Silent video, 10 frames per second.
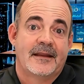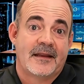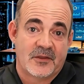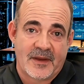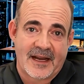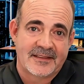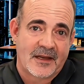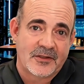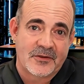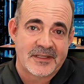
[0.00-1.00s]
So when I
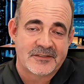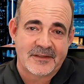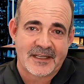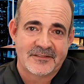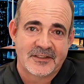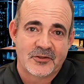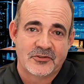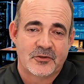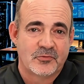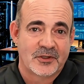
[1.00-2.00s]
tell you these 5
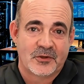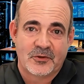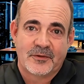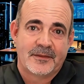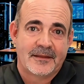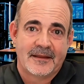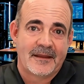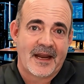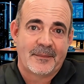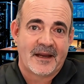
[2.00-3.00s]
skills are real,
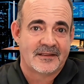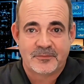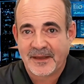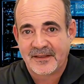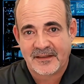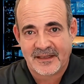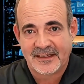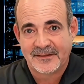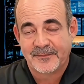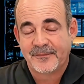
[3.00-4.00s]
I'm not
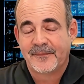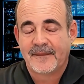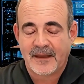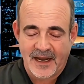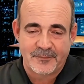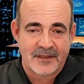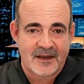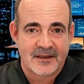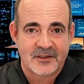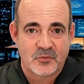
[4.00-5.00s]
speculating. I'm
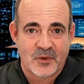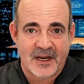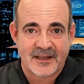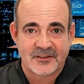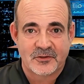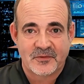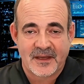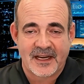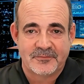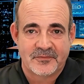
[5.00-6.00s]
telling you what I do
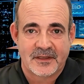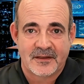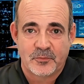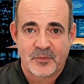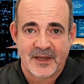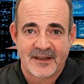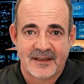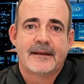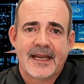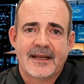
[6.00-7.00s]
every
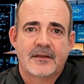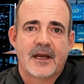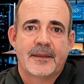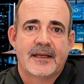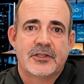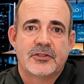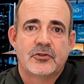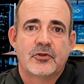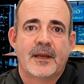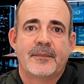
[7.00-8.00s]
week. Anthropic just
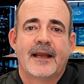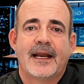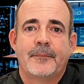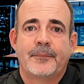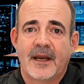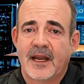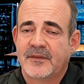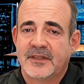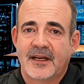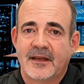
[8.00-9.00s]
dropped a
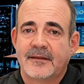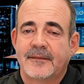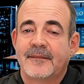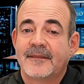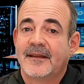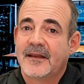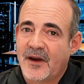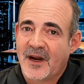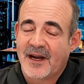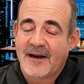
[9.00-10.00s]
bombshell.
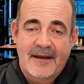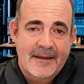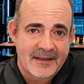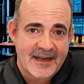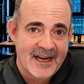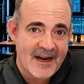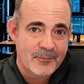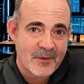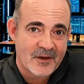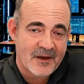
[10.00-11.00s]
Claude, the AI
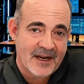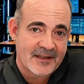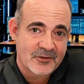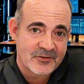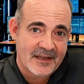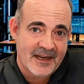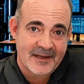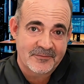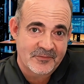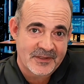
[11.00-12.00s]
model I use
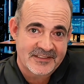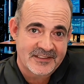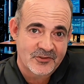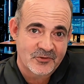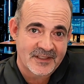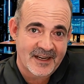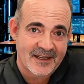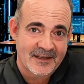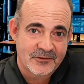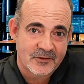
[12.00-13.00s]
every single
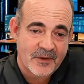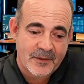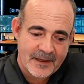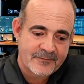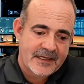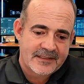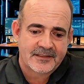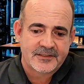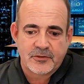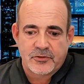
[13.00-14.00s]
day to run my
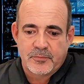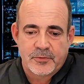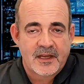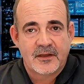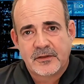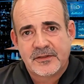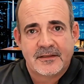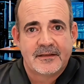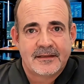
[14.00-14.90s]
faceless YouTube channels,